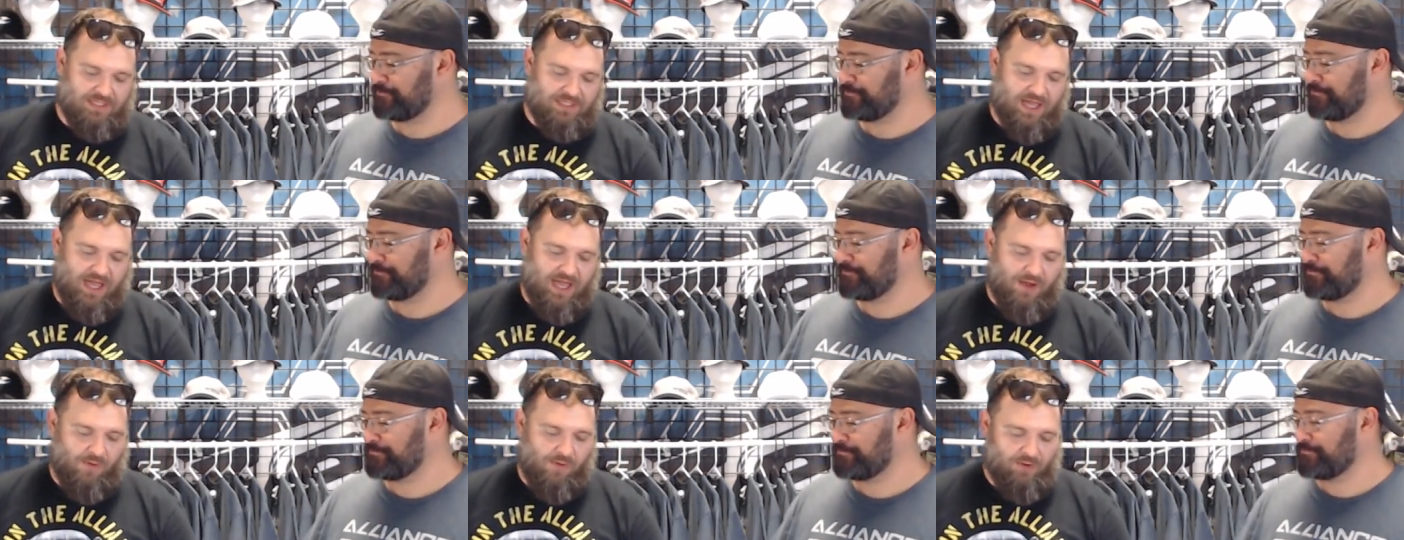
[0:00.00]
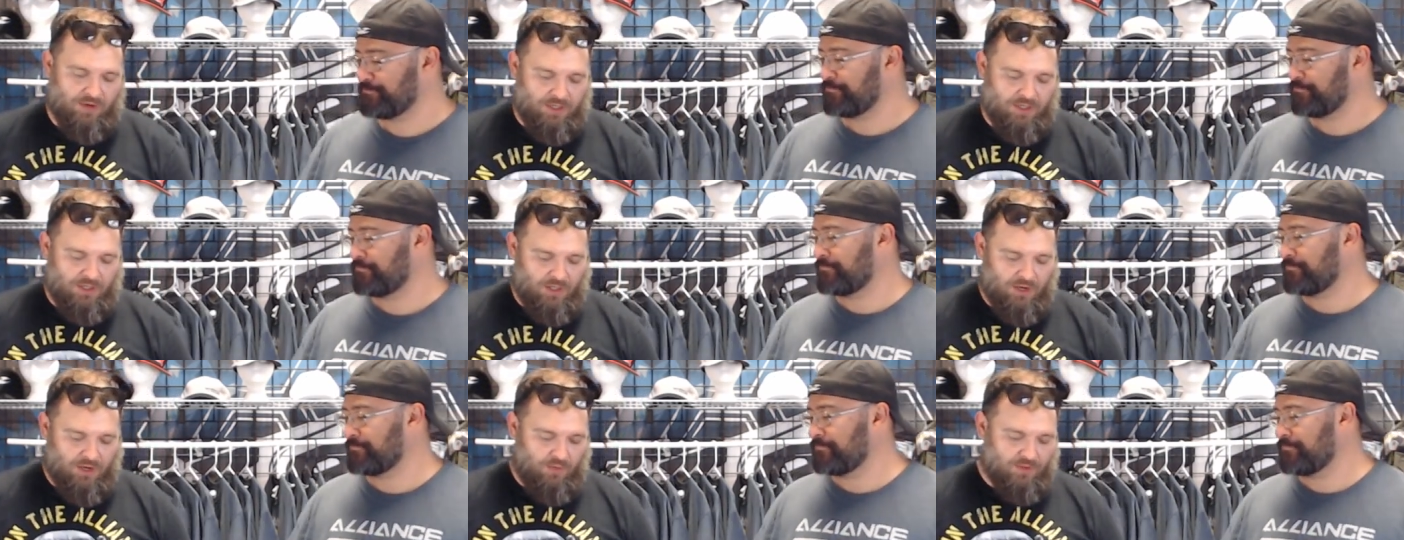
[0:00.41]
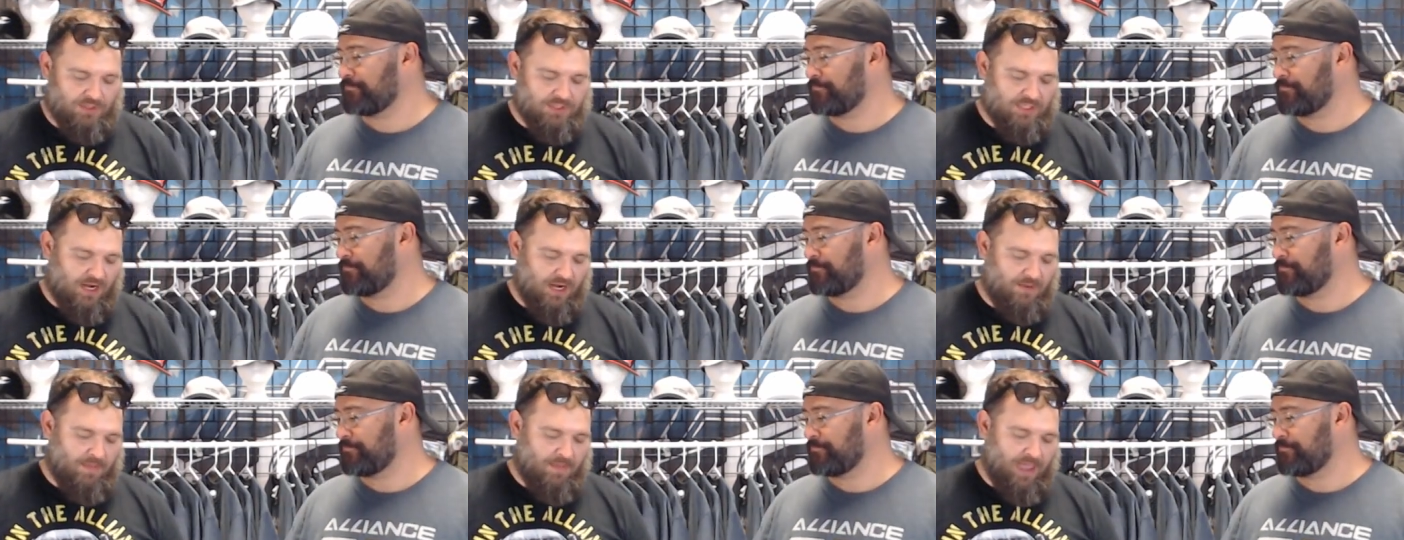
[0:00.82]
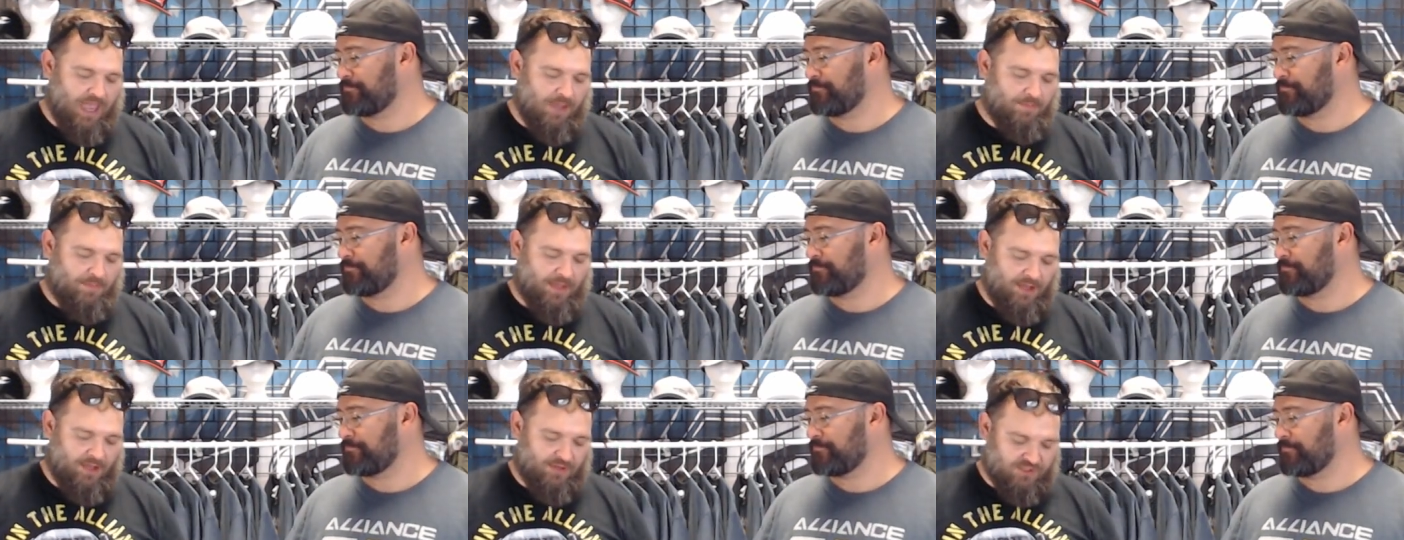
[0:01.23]
Speaker 1: got one. No one's got a
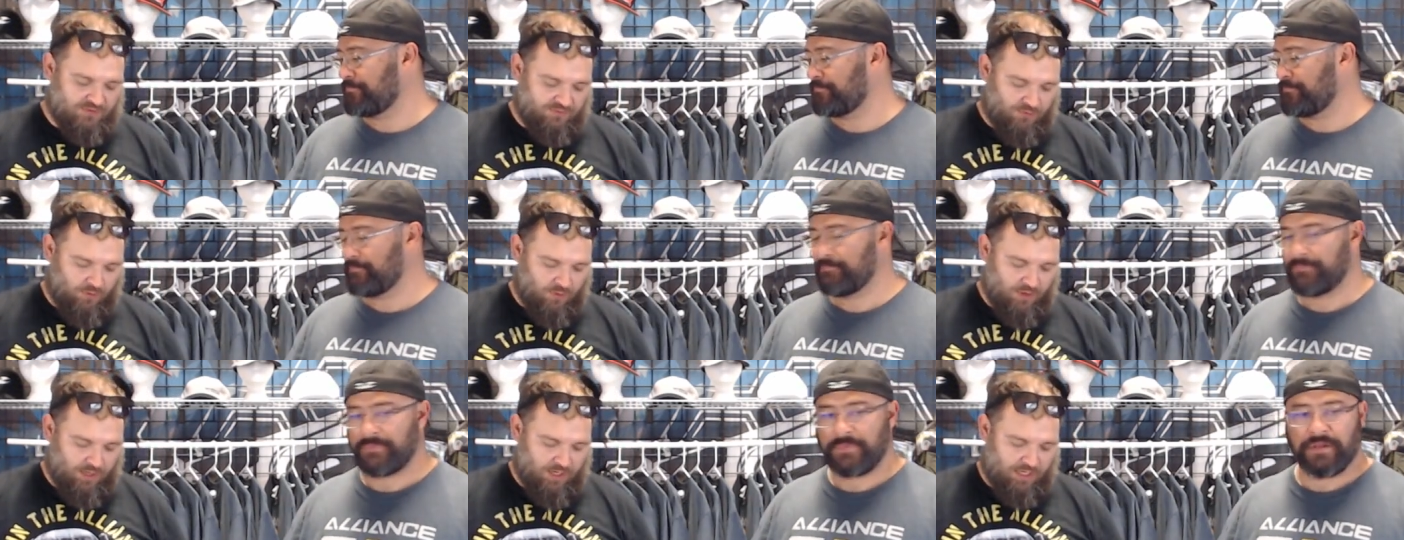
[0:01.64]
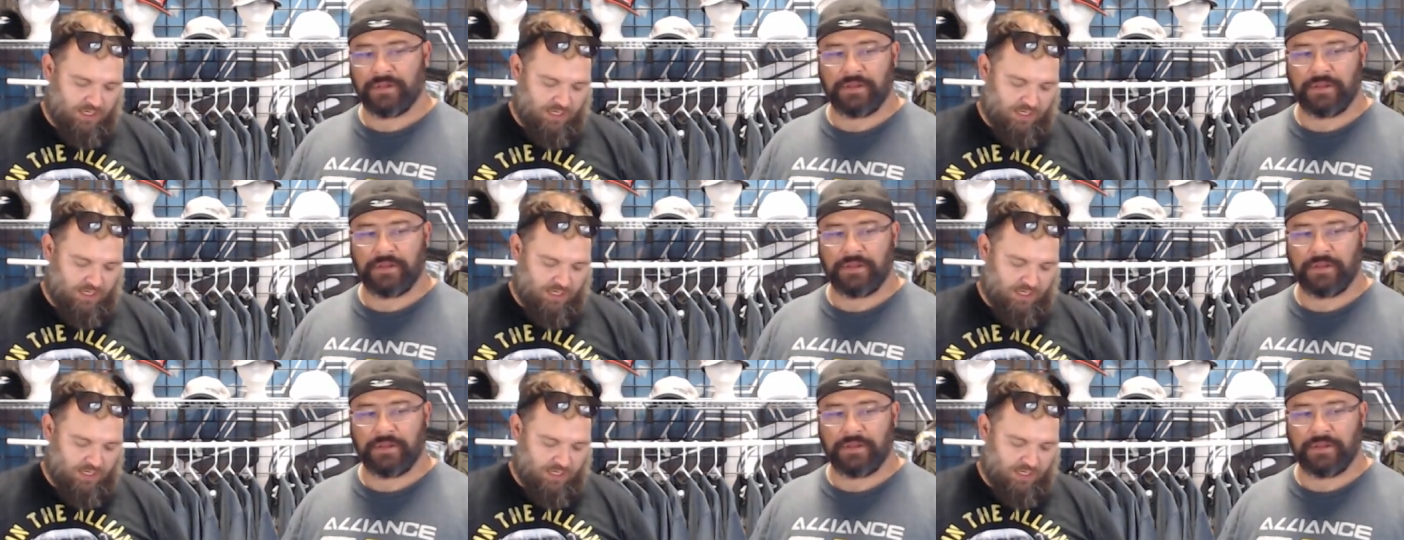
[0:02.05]
mag pouch for it